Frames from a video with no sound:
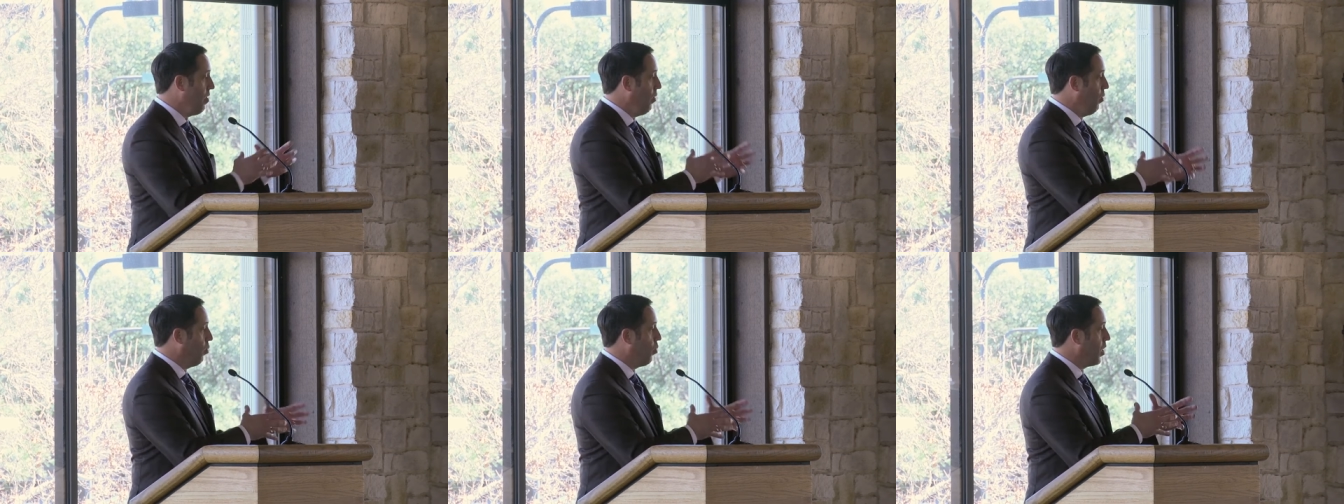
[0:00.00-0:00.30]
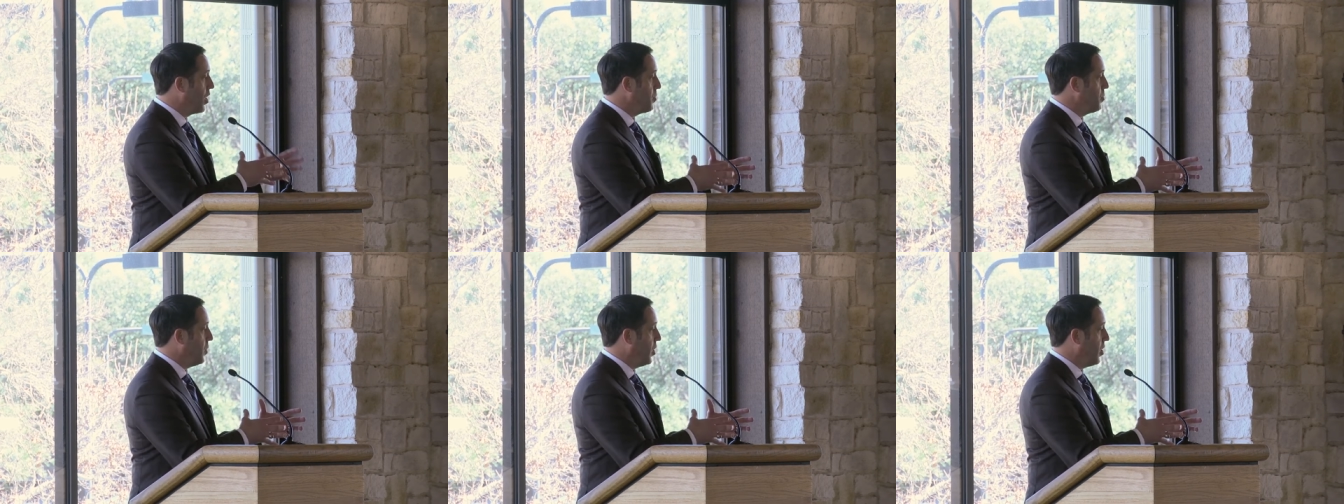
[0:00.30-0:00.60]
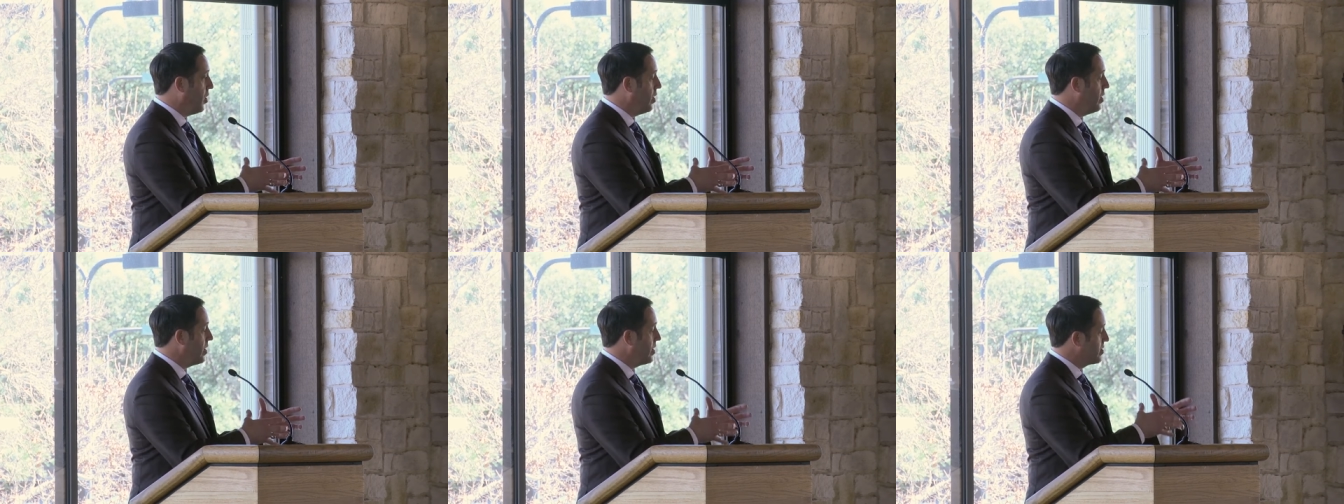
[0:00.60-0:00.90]
One
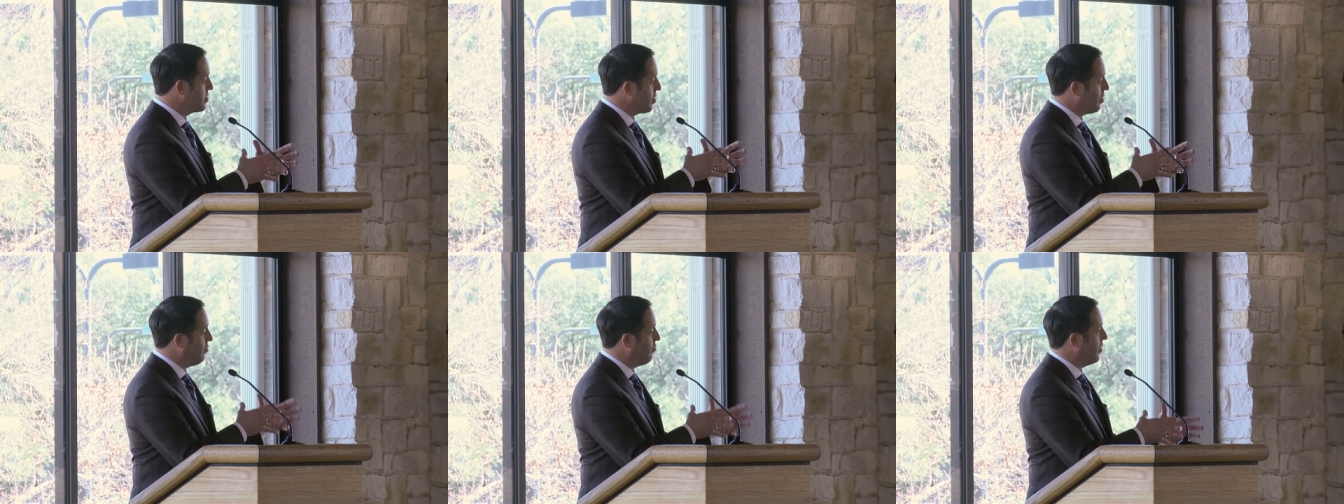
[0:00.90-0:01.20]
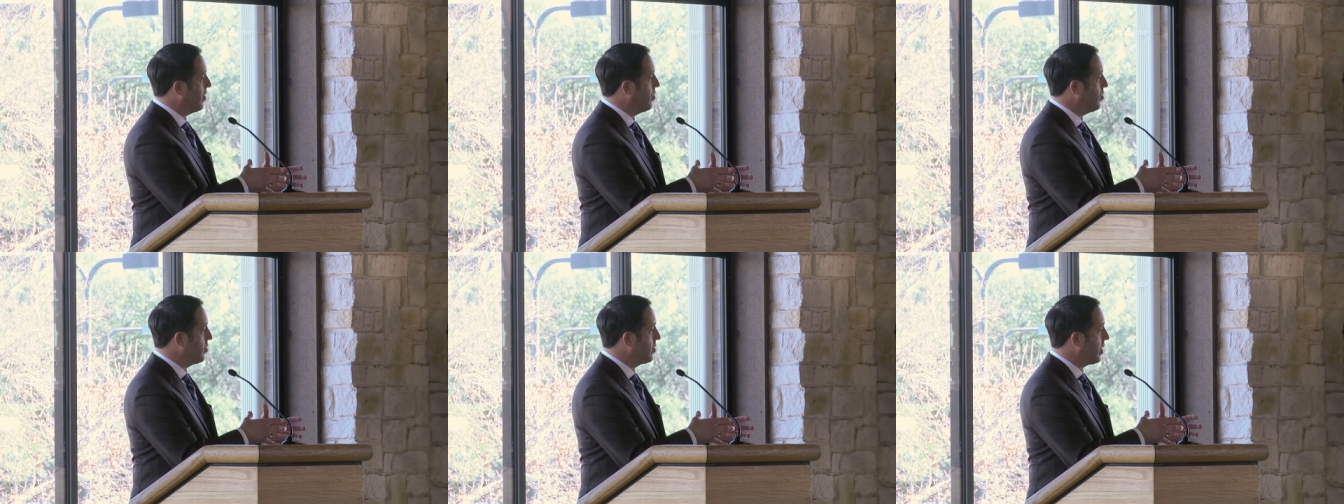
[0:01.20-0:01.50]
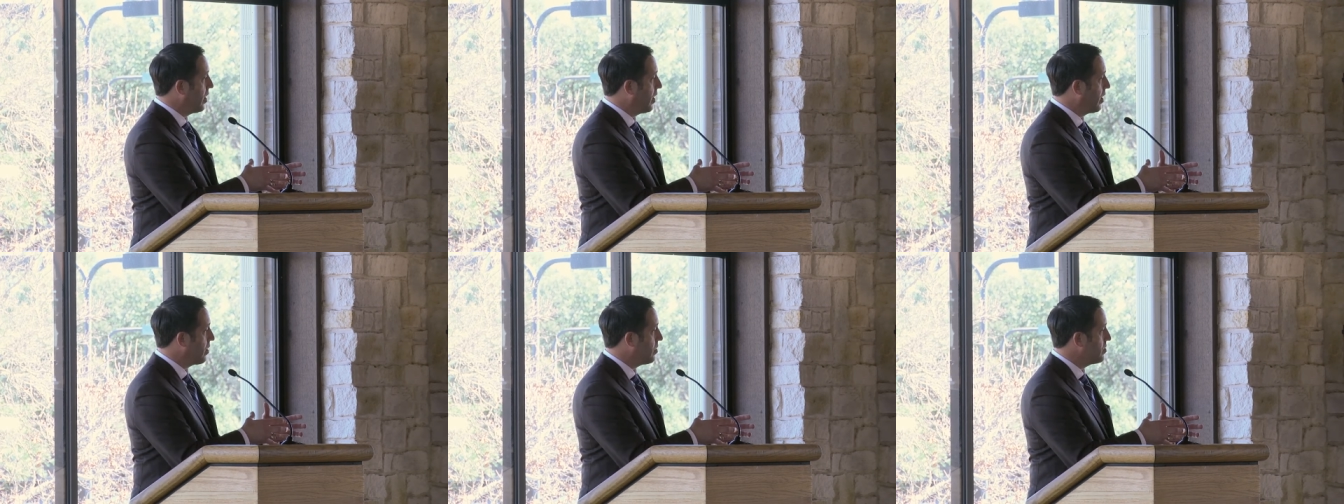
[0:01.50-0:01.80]
part is our federal
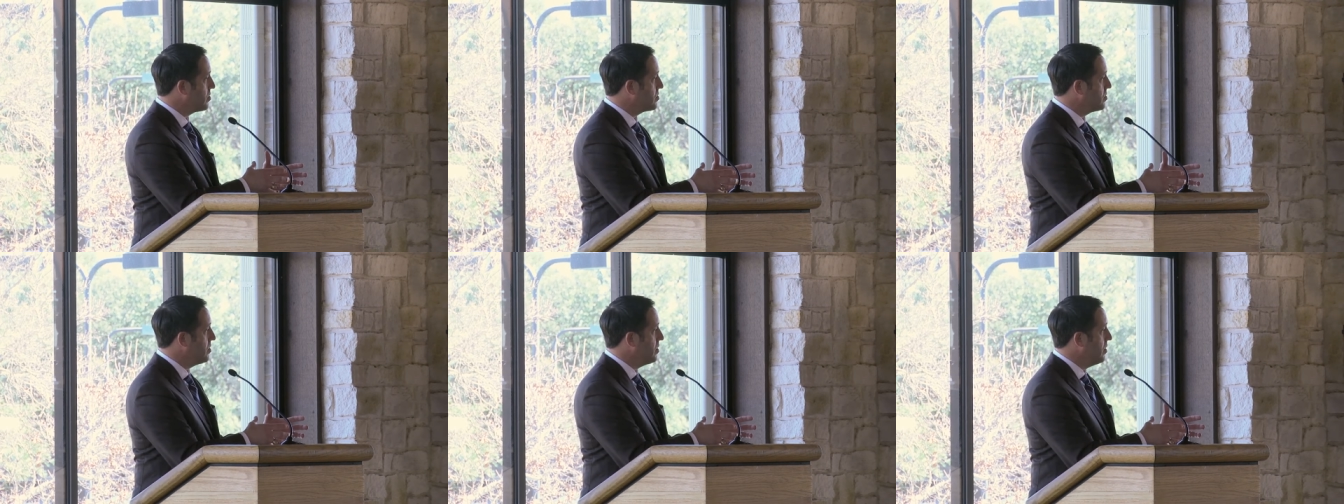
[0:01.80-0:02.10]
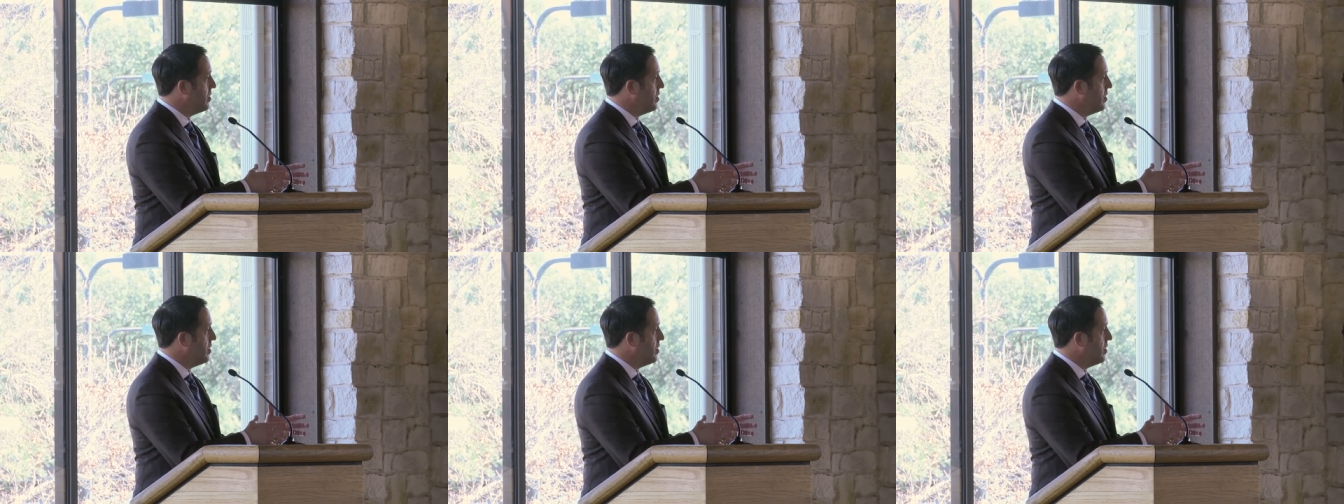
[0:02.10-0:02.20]
dollars,